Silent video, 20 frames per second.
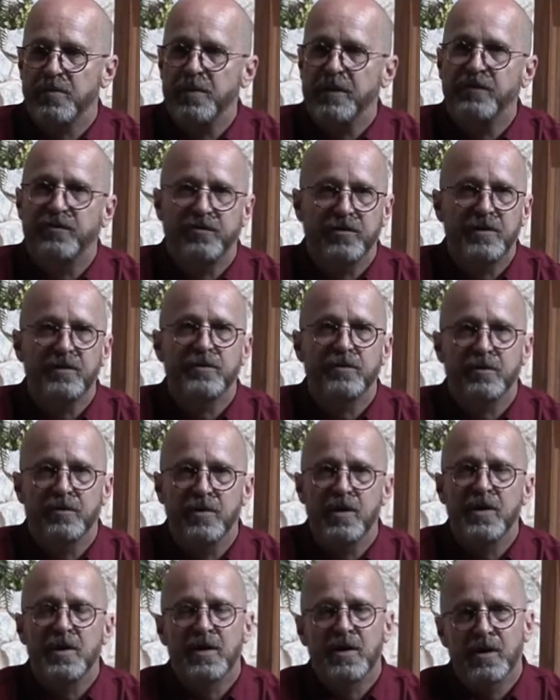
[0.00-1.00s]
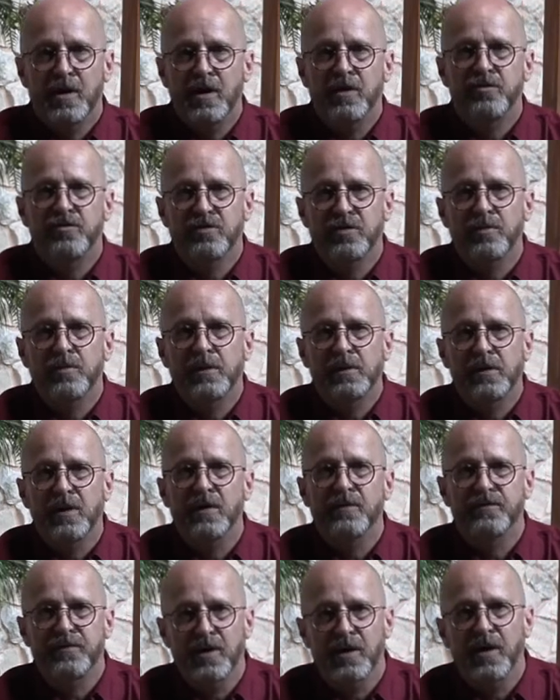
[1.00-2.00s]
be centered on showing
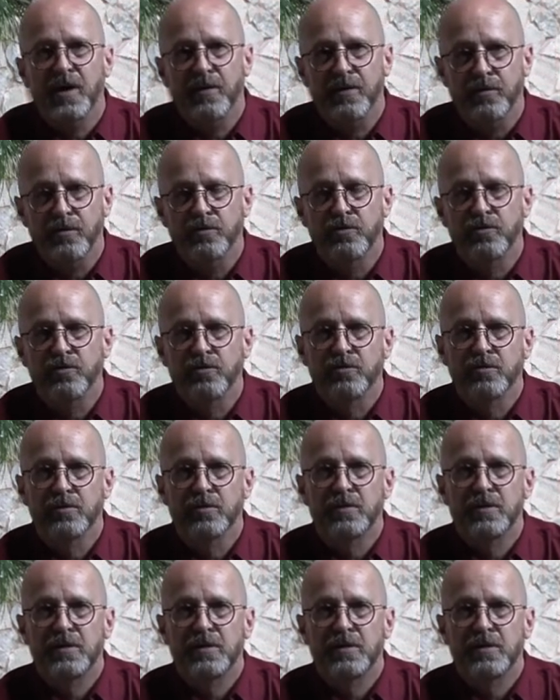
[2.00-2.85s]
love to others.